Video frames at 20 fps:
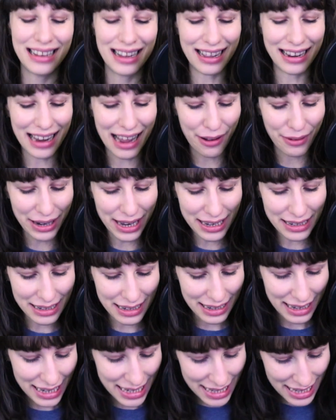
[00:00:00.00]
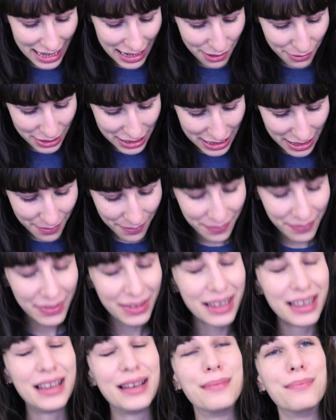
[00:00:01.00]
and how it ended. Hi, Katie, what's up?
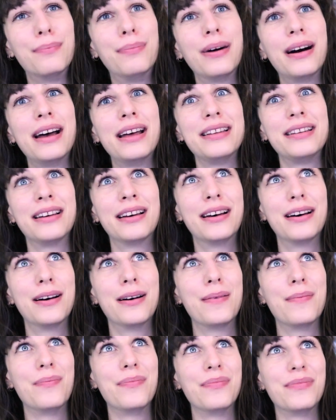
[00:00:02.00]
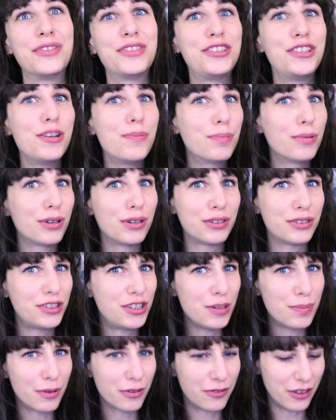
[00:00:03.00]
but um, super,
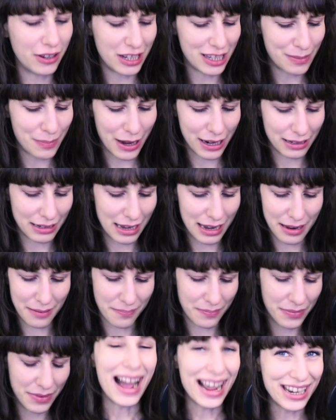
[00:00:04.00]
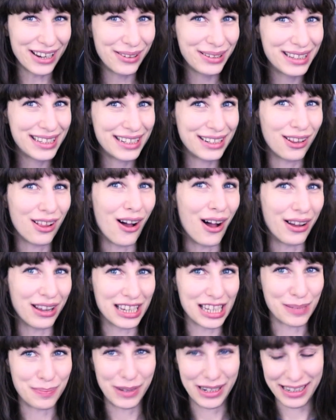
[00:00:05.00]
super fun to spectate. I know it's still
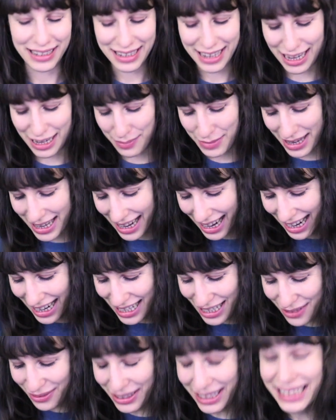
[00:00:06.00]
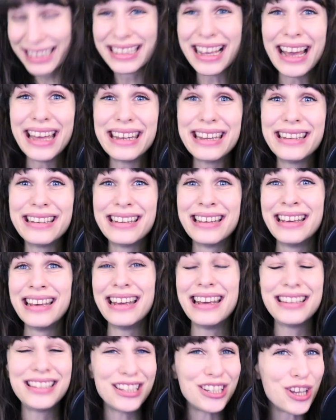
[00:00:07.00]
August, but it's getting me kind of excited.
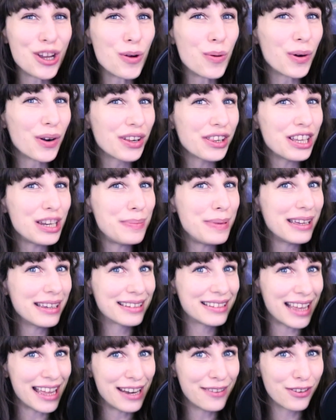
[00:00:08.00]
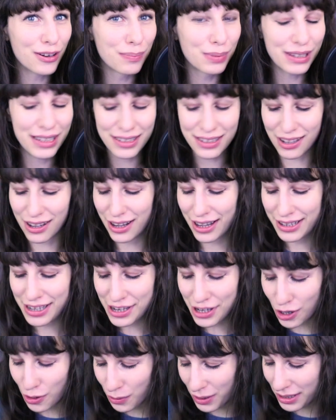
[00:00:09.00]
Is it too early to be excited for BlizzCon?
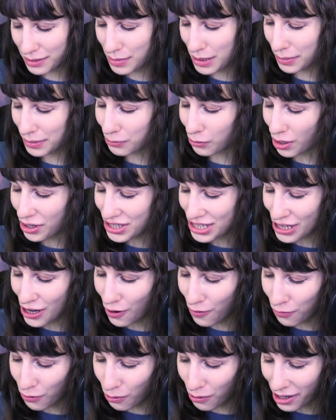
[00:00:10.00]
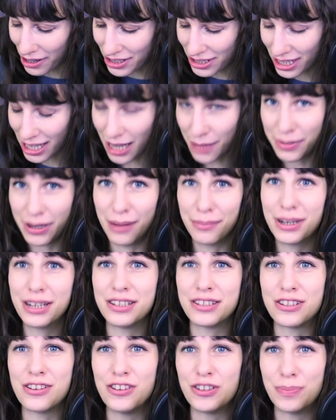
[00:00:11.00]
You know, we're going to be able to watch the Overwatch Cup. Here, I'm going to
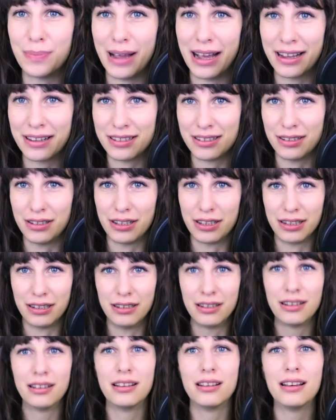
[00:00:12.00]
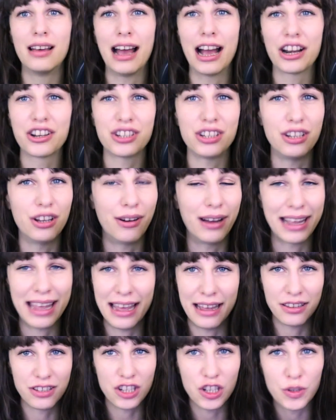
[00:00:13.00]
scooch back so you can Actually, no, I
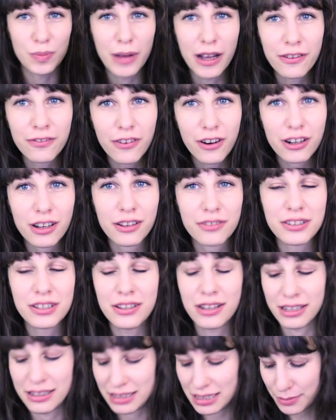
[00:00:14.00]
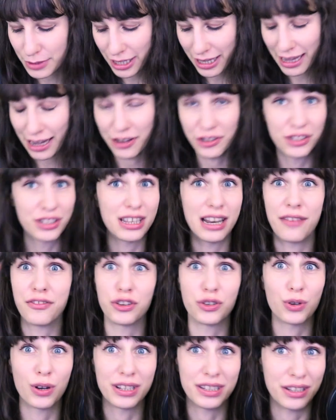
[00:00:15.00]
can't scooch back far enough so you can see my cat. You're just gonna have
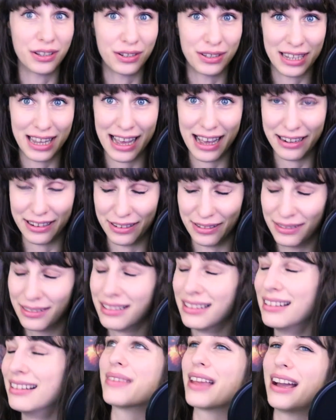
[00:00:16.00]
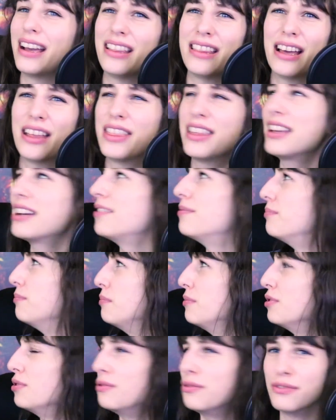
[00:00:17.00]
to trust that there's a cat here. I, I, think I've
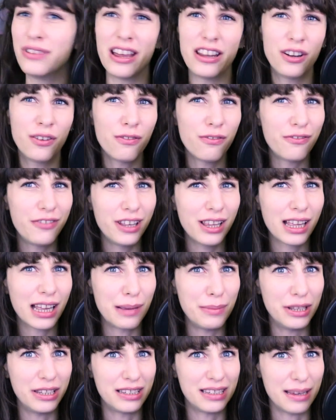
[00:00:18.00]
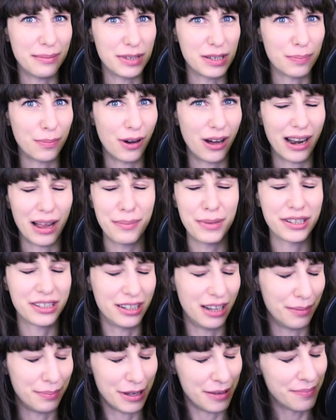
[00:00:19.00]
moved. I don't feel like I'm in the same spot. I must
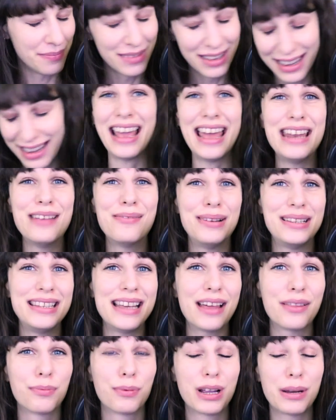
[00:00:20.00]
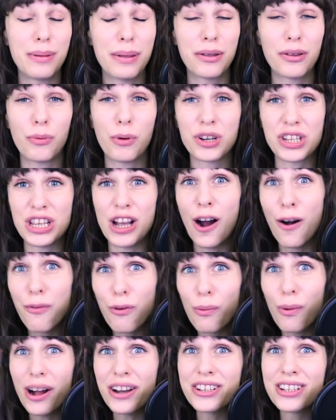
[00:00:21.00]
not be. Anyways, yeah, we're gonna be able to watch the
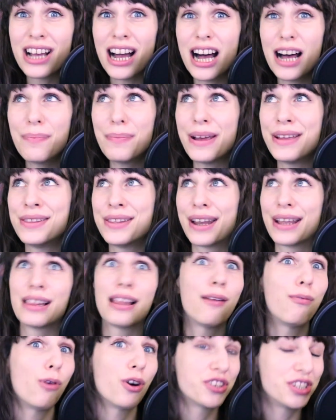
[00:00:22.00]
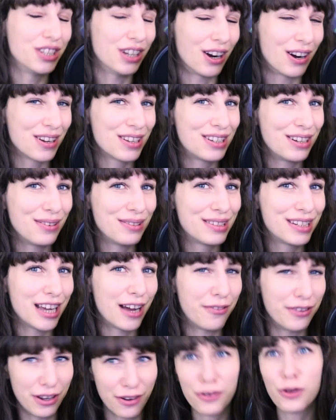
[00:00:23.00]
Overwatch Cup, and then I love watching the Hearthstone
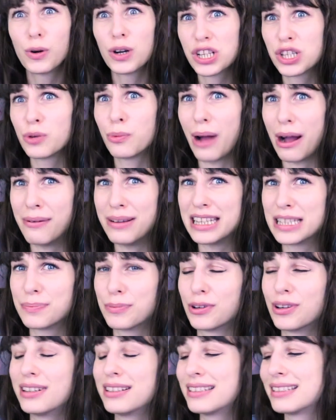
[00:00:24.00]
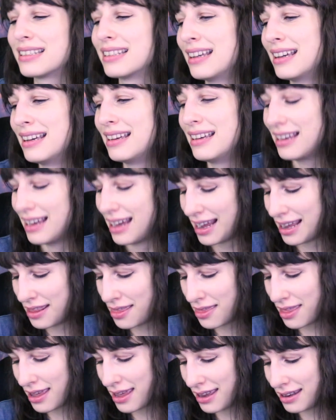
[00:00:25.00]
stuff, and then of course the WoW esports
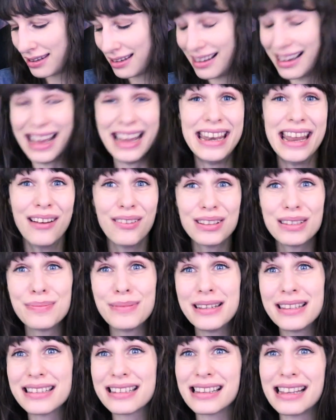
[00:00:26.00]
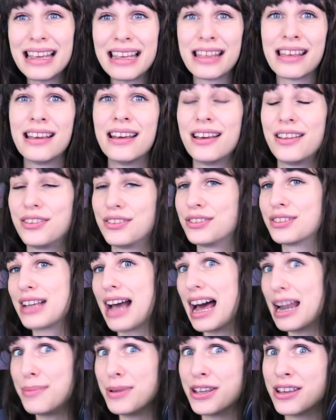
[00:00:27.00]
and then uh, announcements like there's
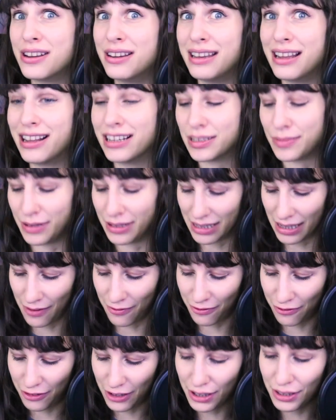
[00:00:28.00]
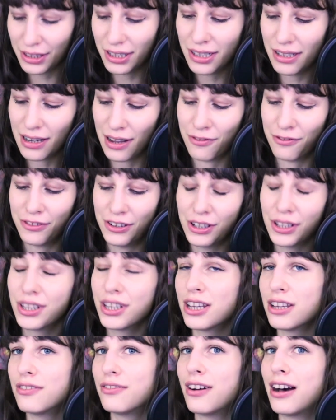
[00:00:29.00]
got to be good announcements i'm feeling i'm feeling
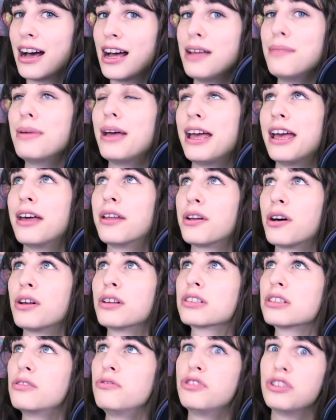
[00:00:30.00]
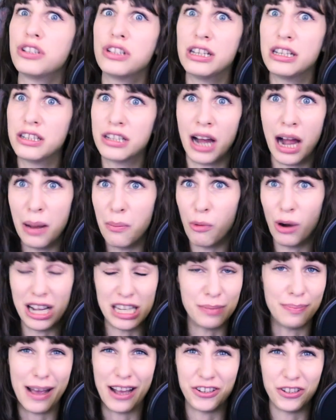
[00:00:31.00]
the good vibe and also just it time
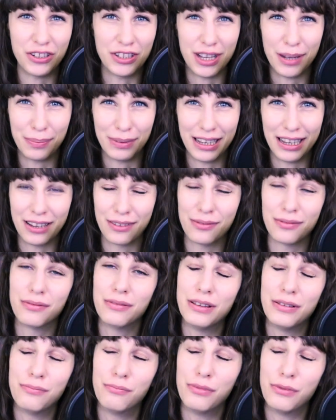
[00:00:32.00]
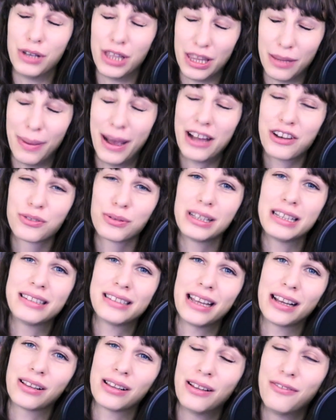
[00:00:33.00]
wise matches up like when the patch release
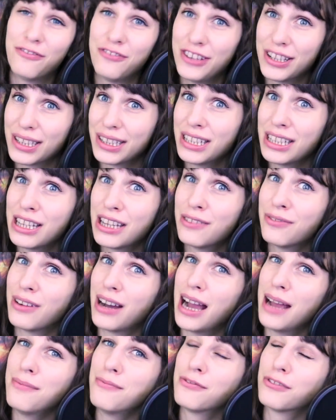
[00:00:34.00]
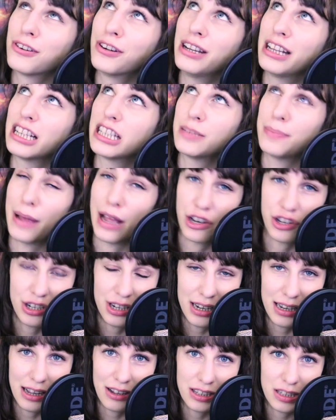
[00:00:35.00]
cycle i'm feeling a good vibe for an expansion
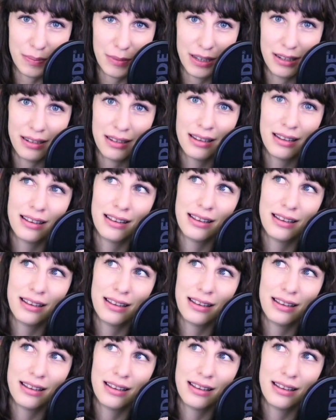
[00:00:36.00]
announcement